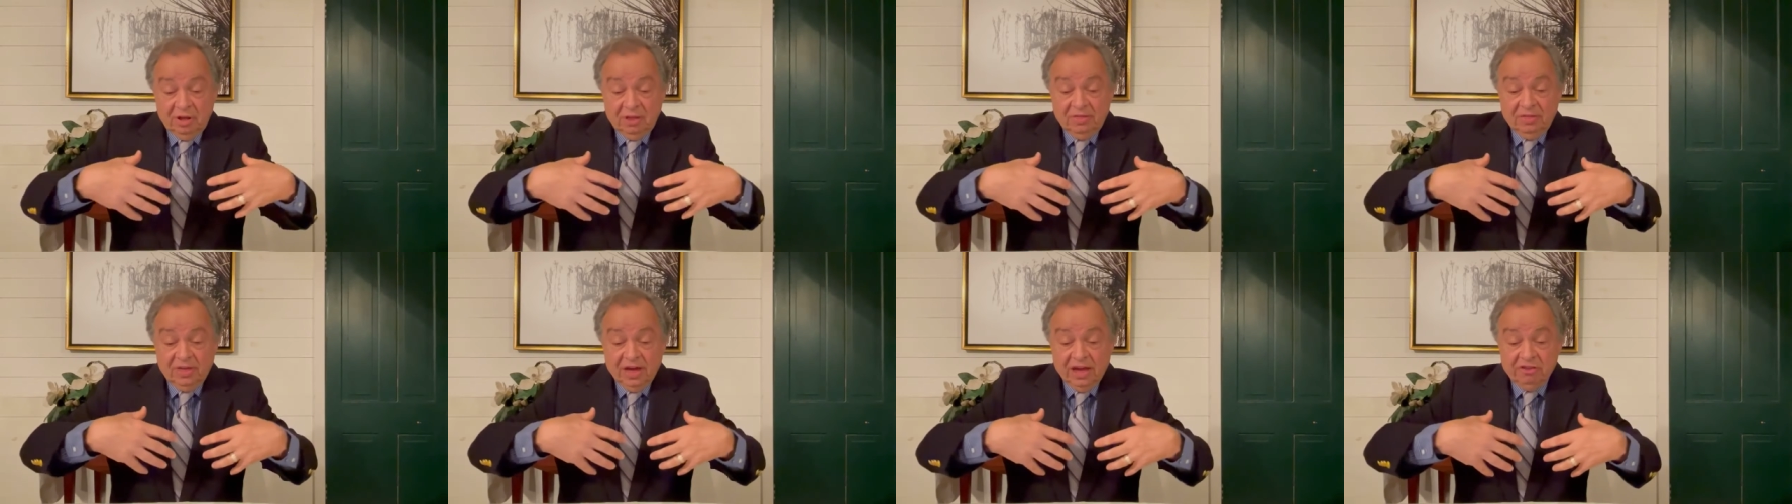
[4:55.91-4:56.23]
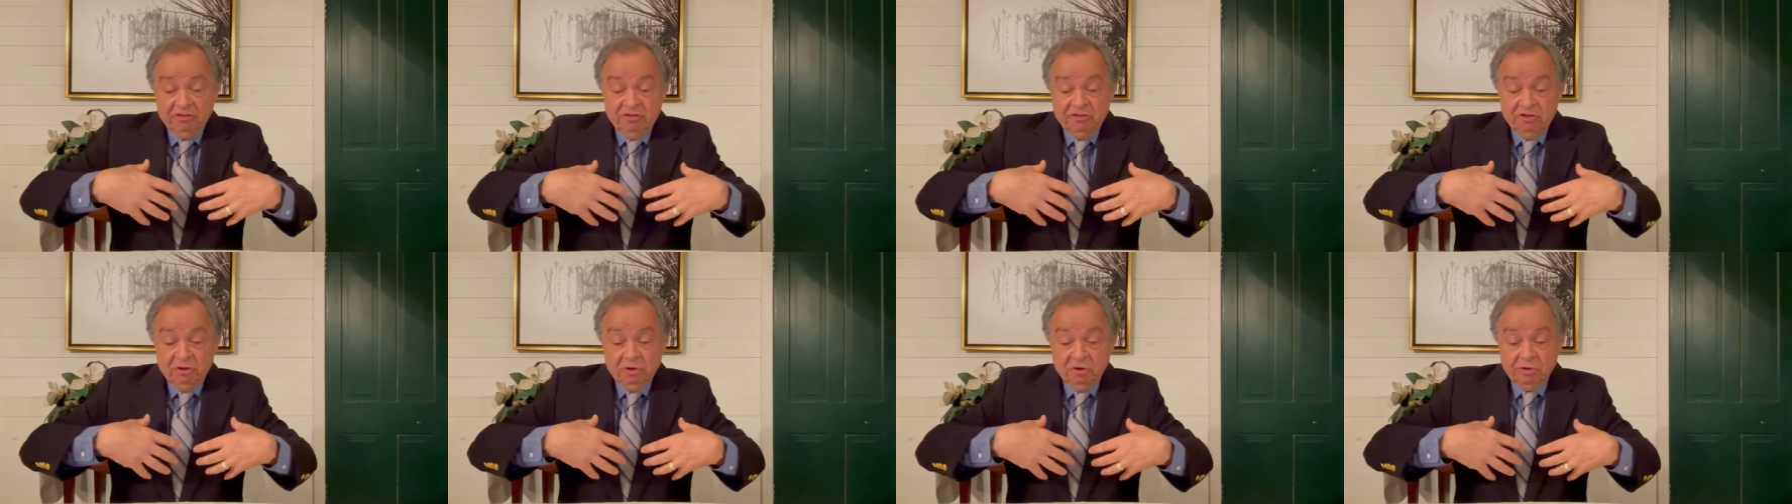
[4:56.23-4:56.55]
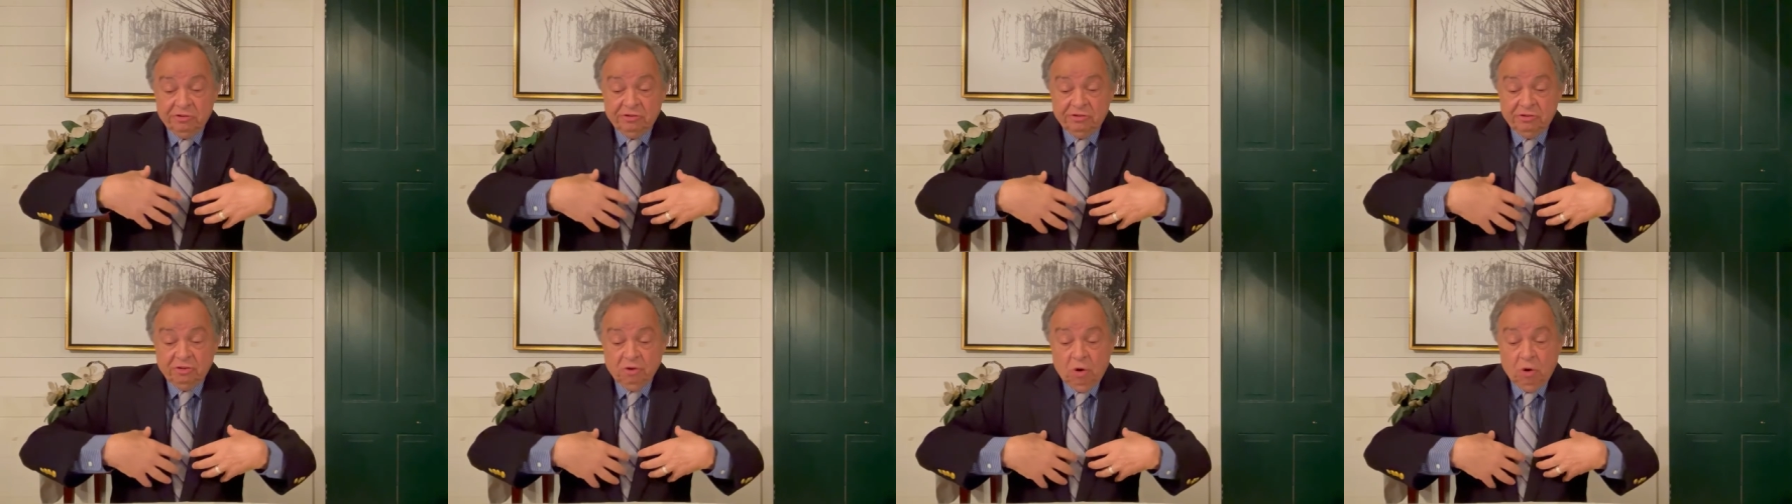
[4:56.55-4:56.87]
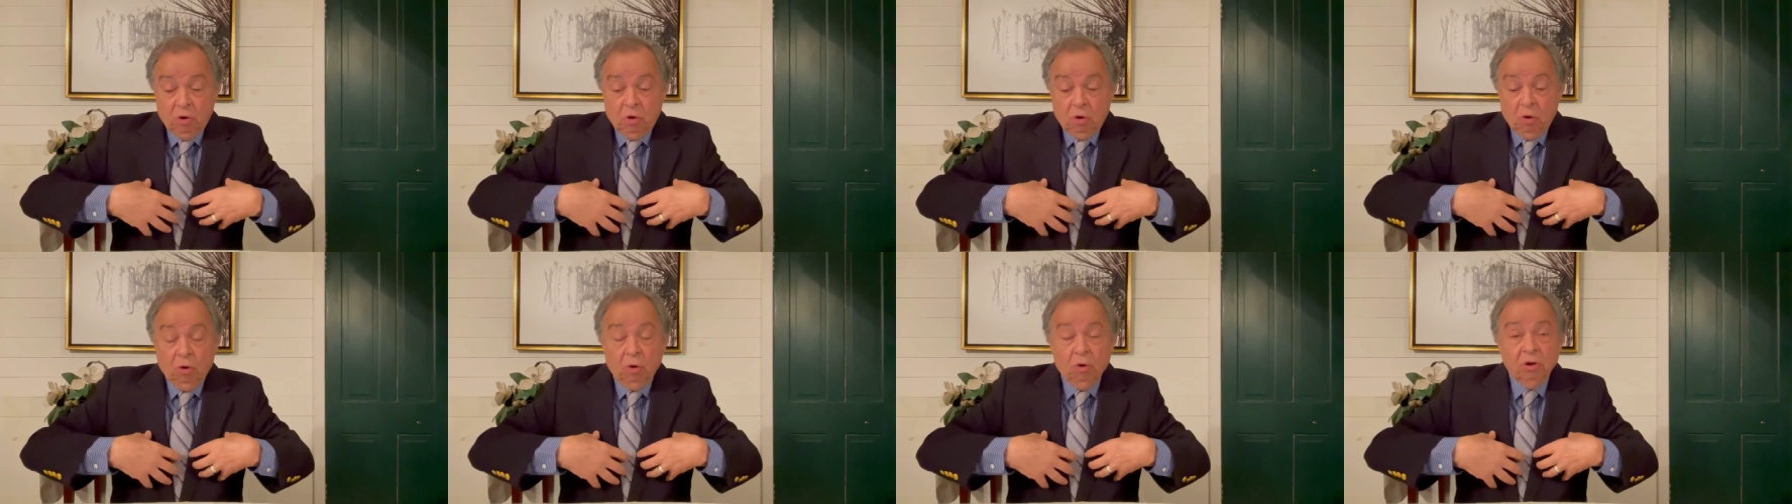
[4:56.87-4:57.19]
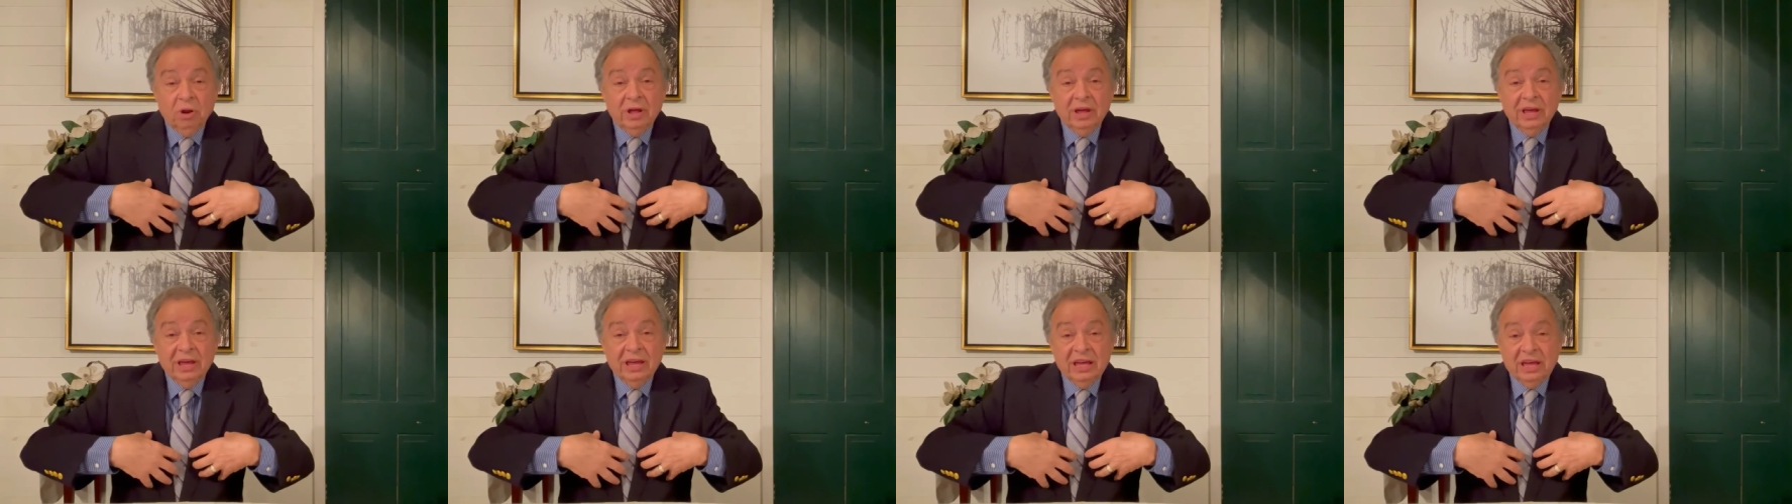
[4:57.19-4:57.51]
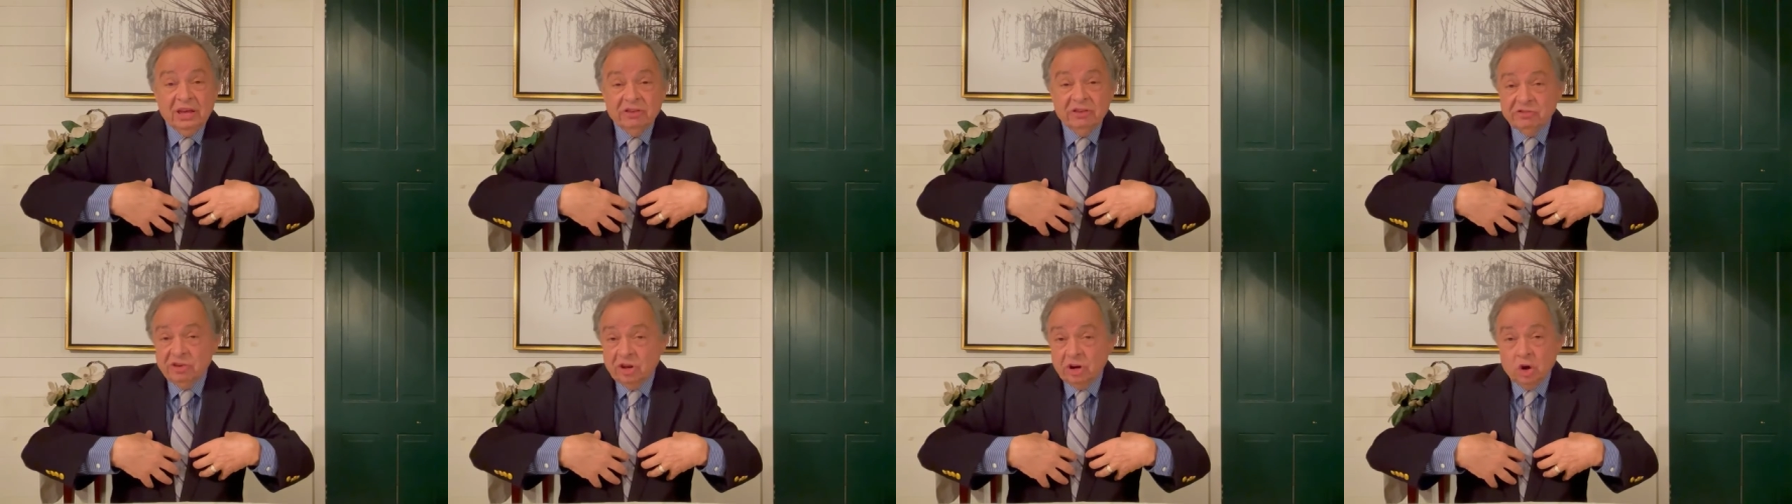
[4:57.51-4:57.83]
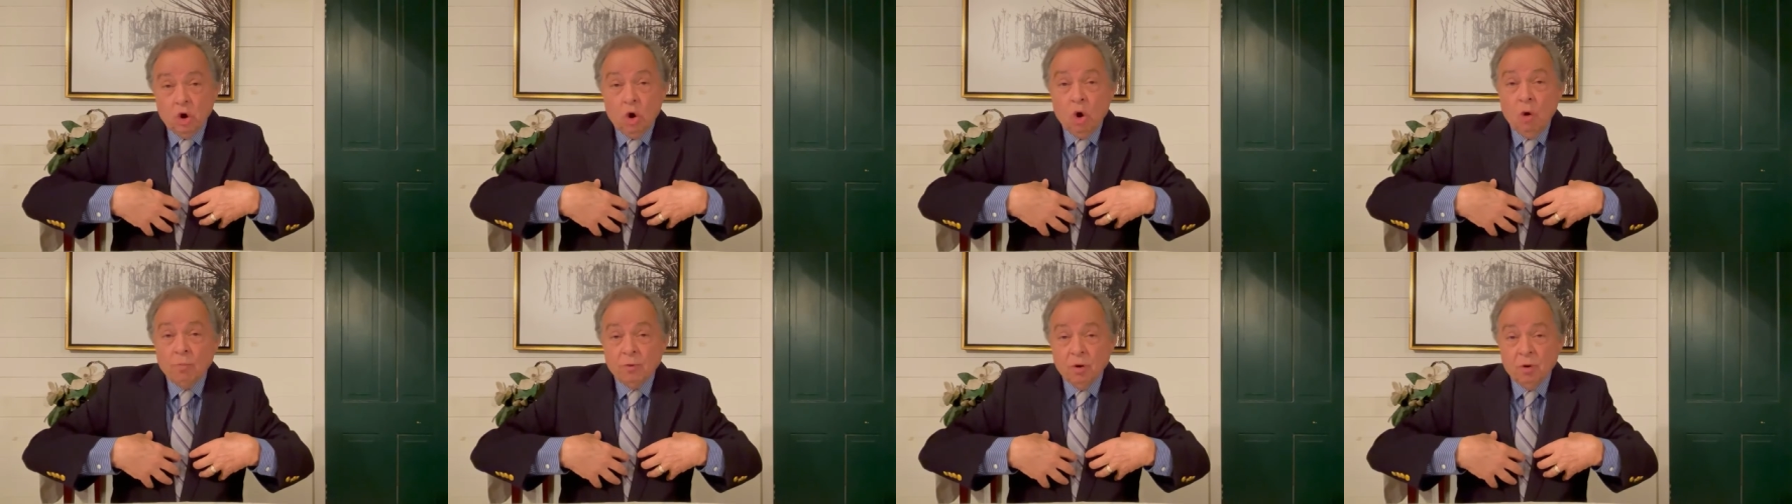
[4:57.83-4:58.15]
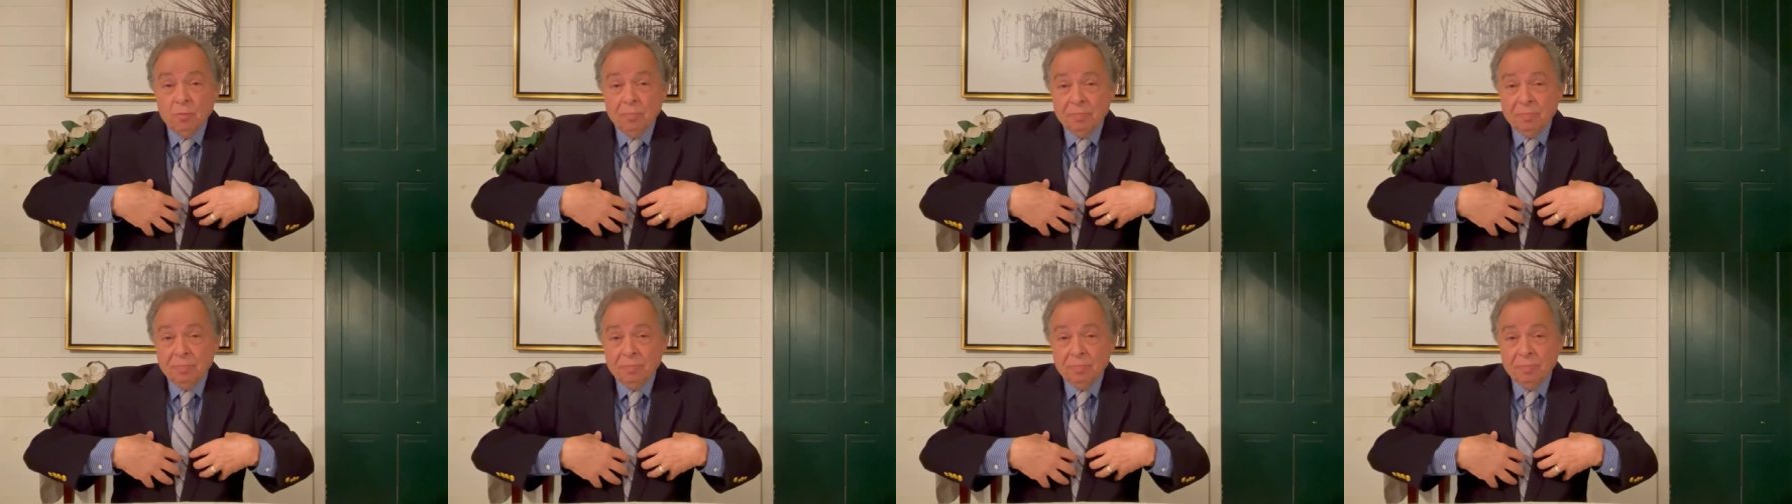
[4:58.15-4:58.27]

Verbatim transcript: that your soul is a noble